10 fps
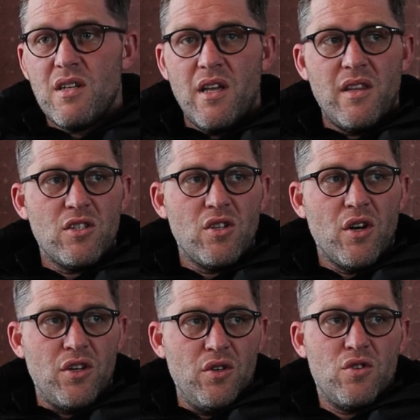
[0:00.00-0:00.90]
So the
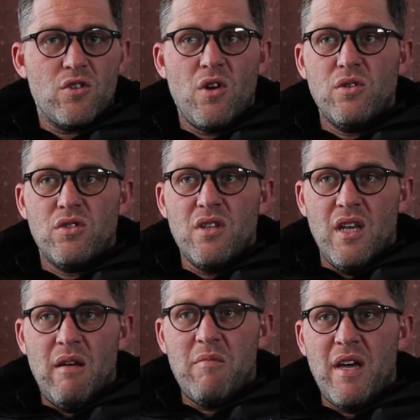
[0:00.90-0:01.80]
stock you sold to
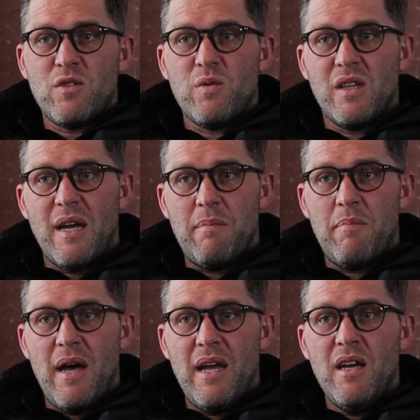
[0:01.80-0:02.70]
them, that's what they
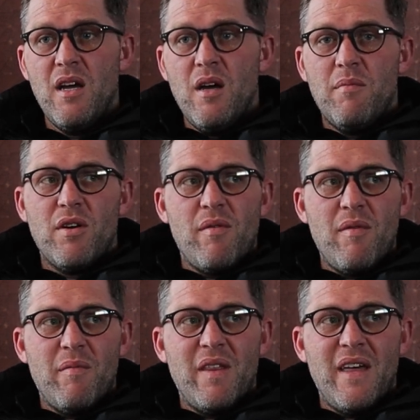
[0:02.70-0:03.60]
pay. But
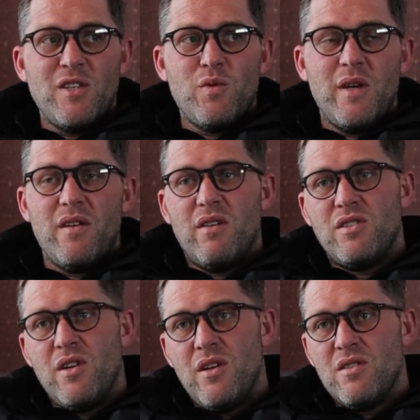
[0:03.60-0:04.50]
remember, that's where the
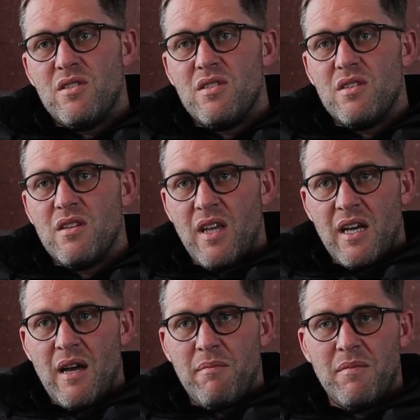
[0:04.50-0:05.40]
returns
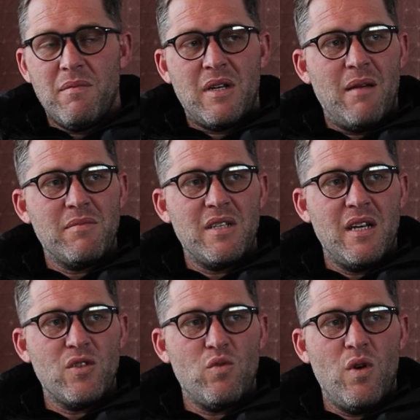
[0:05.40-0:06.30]
thing comes
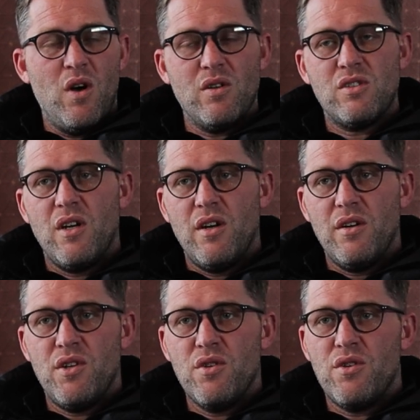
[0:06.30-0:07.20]
in as well. So
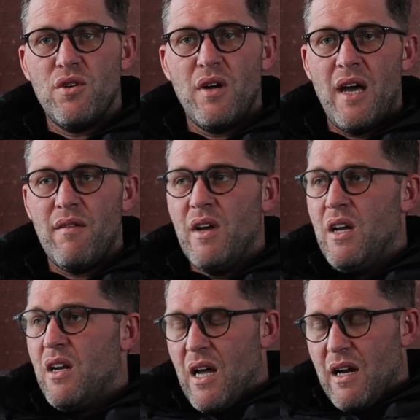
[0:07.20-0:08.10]
you do have,
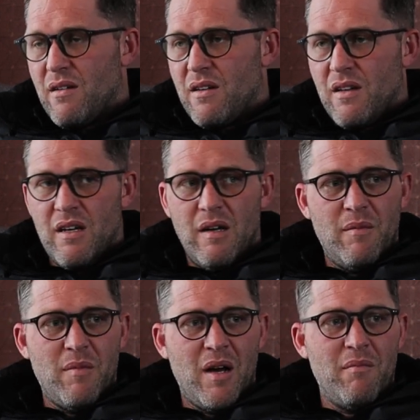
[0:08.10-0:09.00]
like,
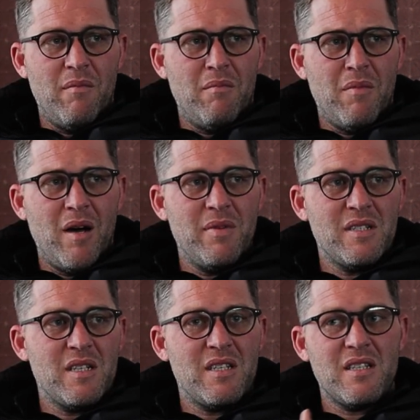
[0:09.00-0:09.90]
my
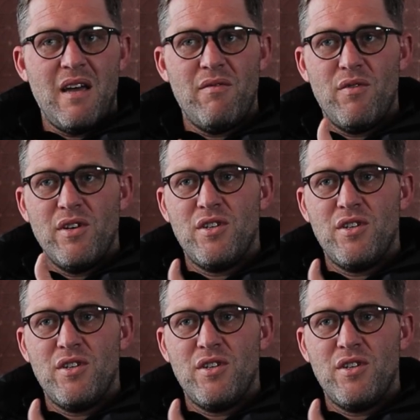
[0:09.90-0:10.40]
businesses have a